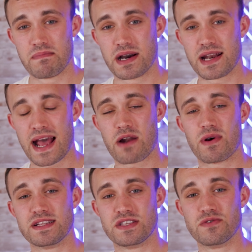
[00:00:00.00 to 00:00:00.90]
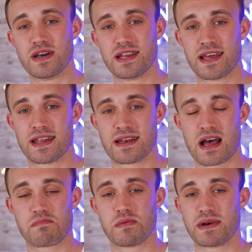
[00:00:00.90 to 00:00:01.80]
but how do I do it and
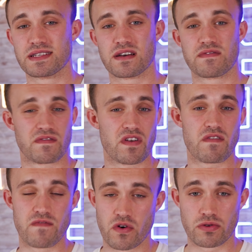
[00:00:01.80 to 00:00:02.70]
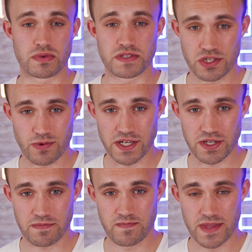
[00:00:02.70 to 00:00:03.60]
not put myself in a very vulnerable situation?